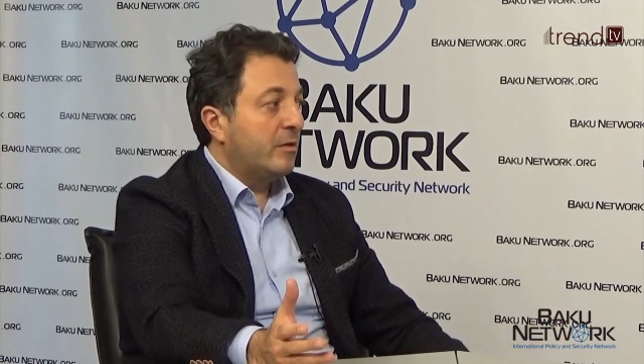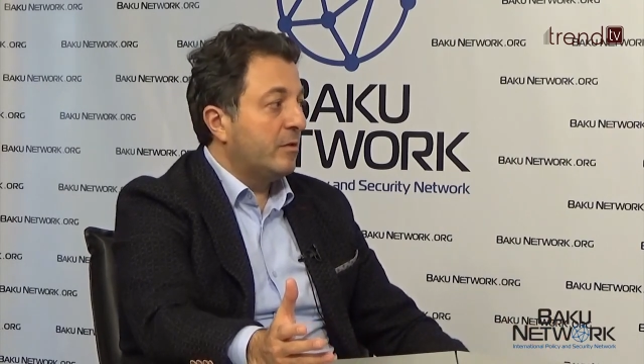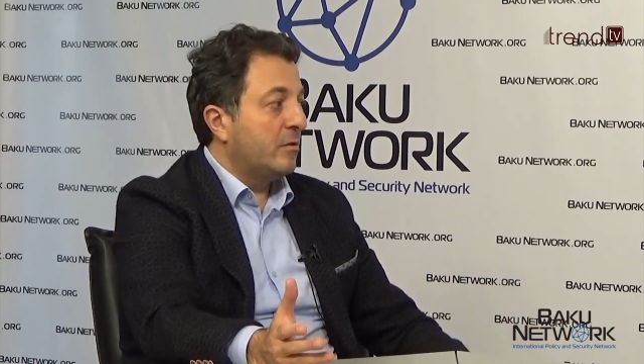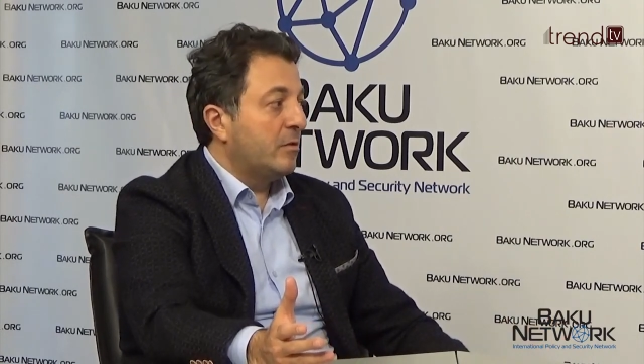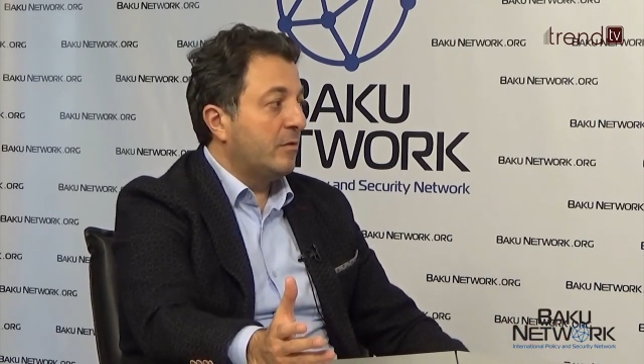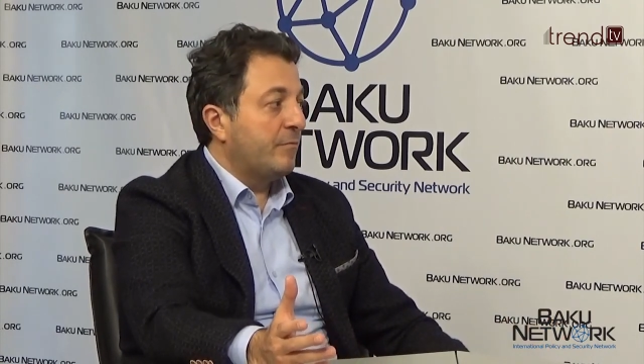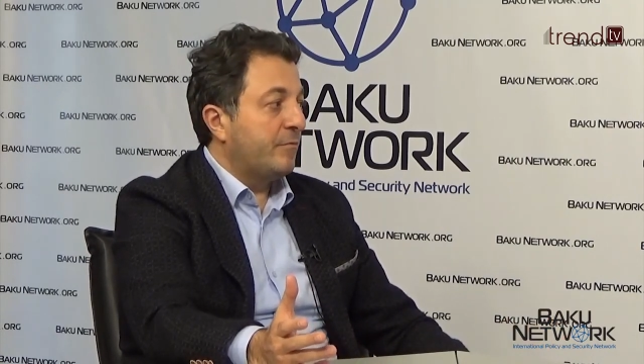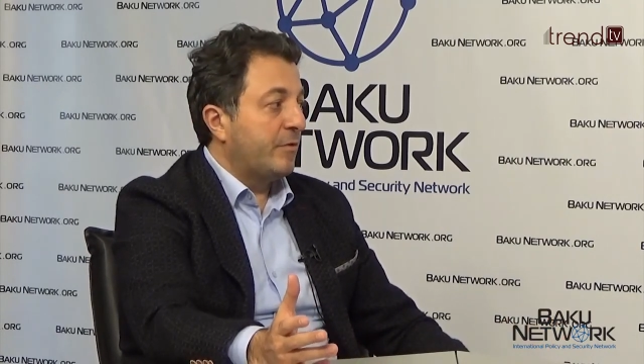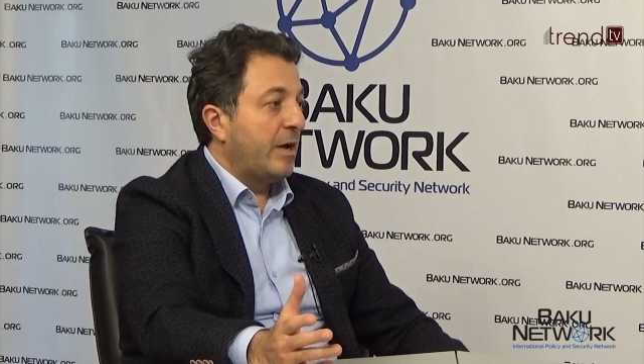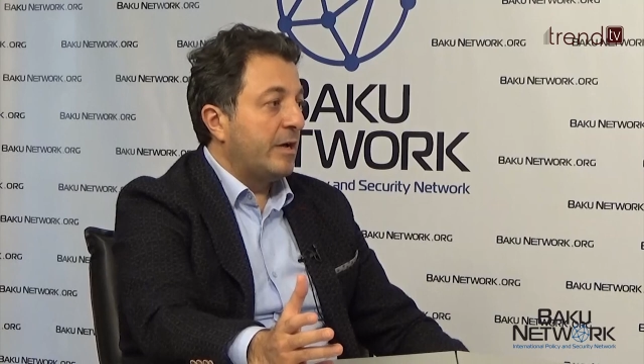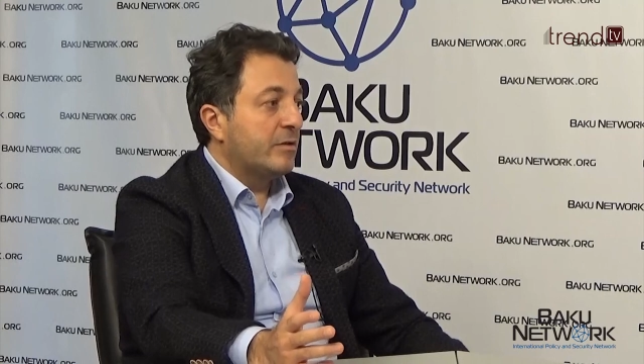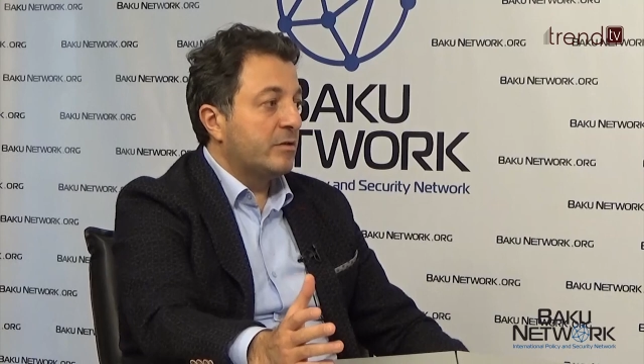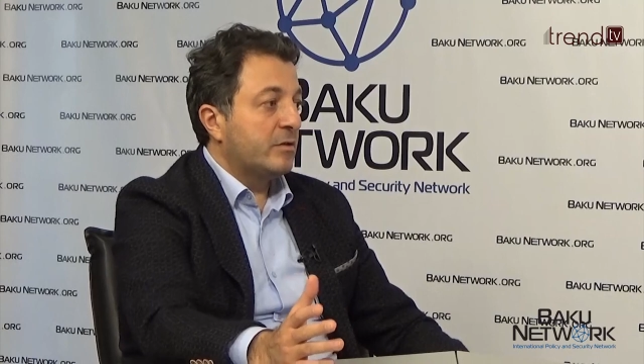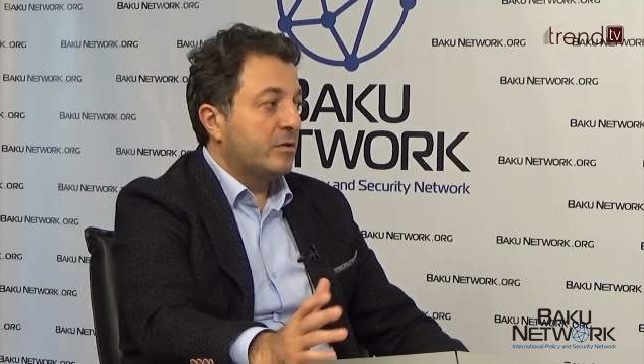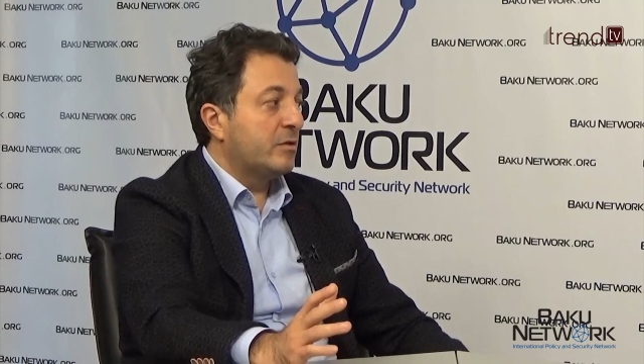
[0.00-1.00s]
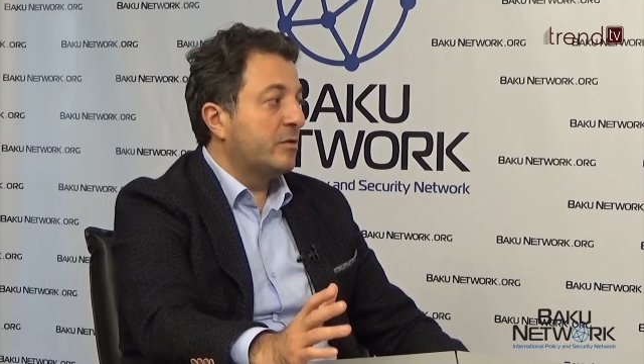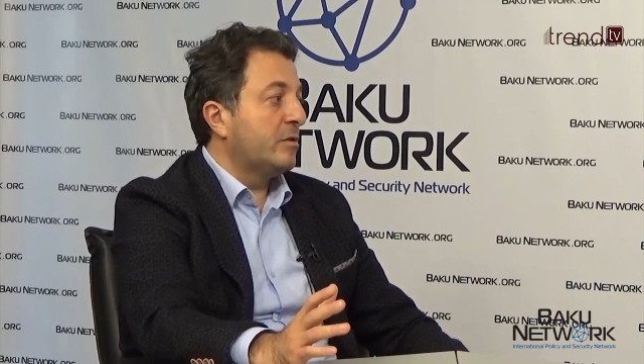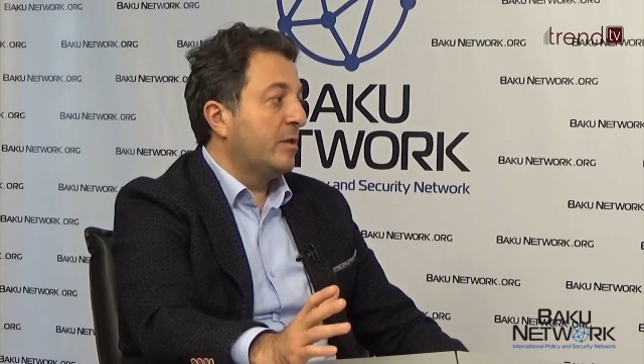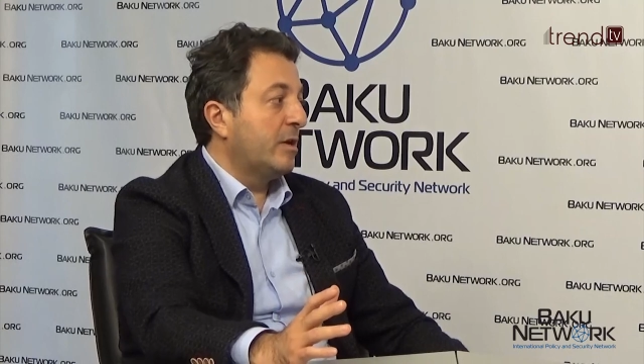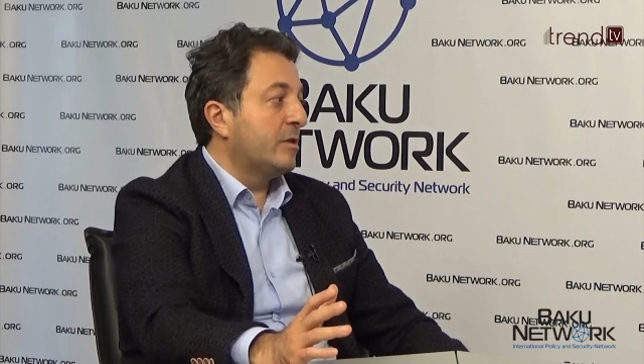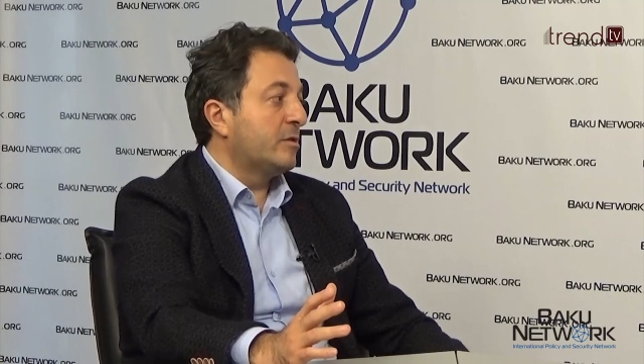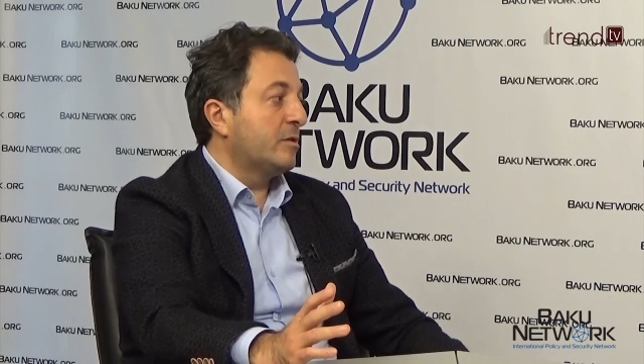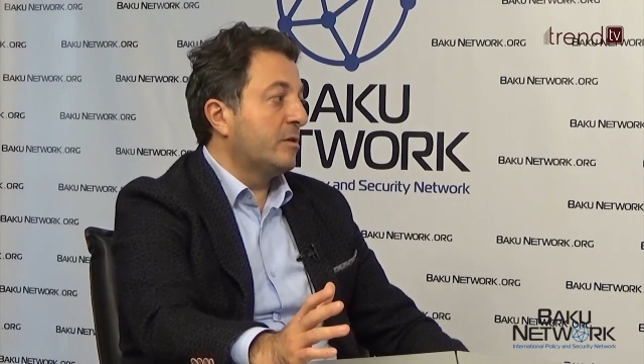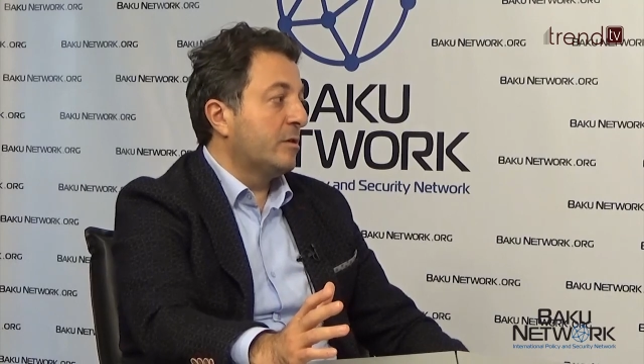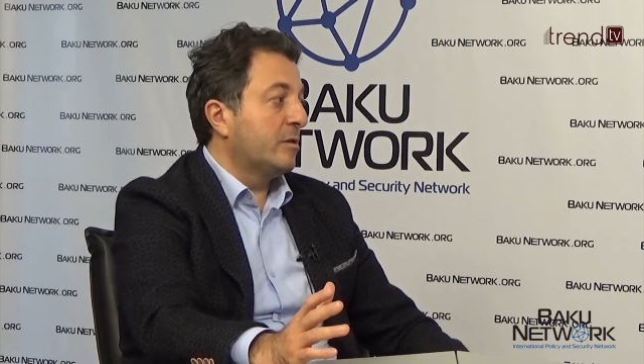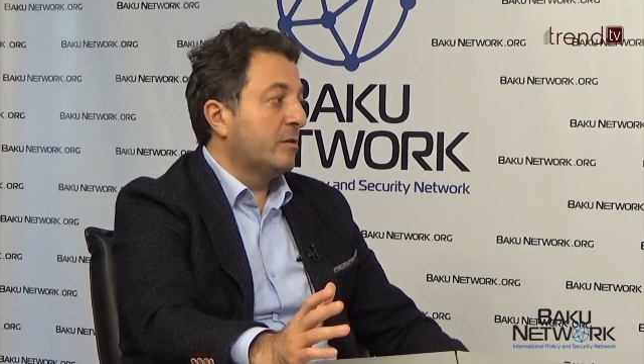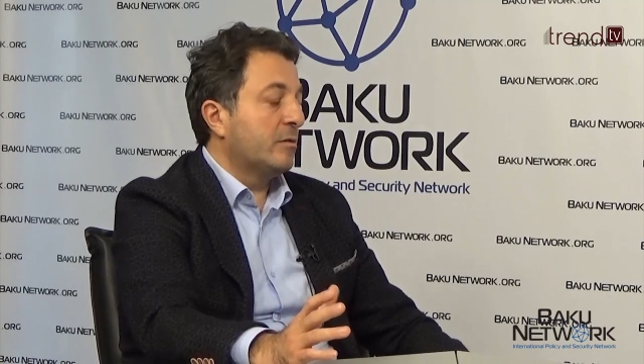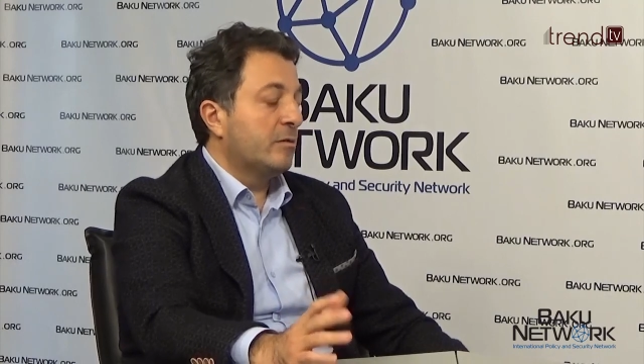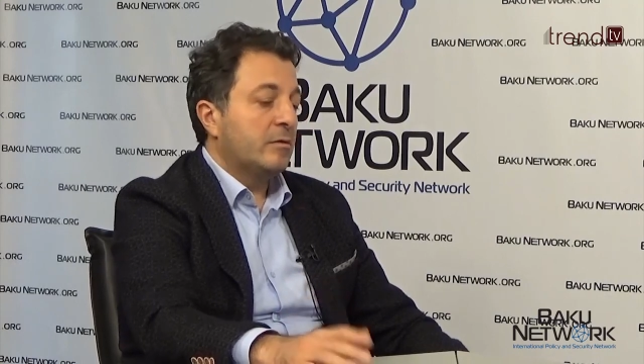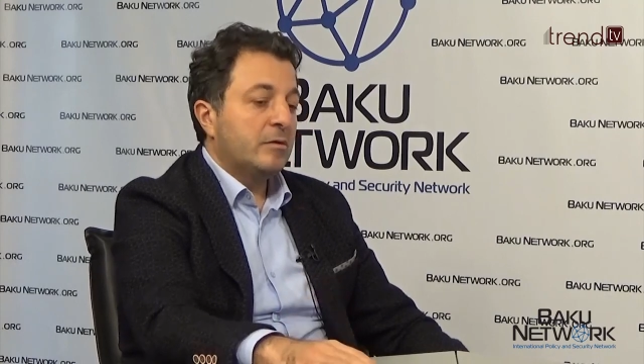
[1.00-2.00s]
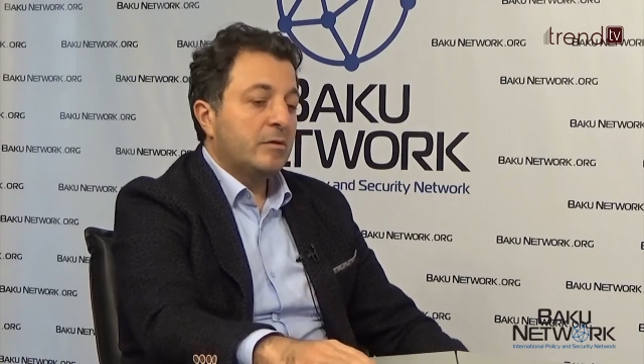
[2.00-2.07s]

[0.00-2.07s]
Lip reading: that France still has a